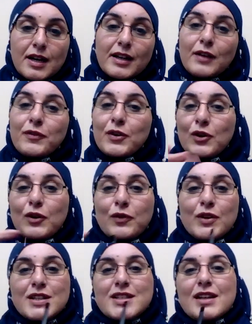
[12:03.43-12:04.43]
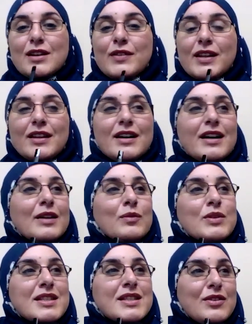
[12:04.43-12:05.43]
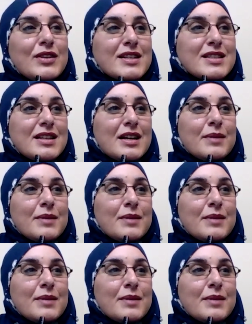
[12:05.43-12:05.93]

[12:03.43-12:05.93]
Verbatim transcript: I love you all for the sake of Allah and we'll see you next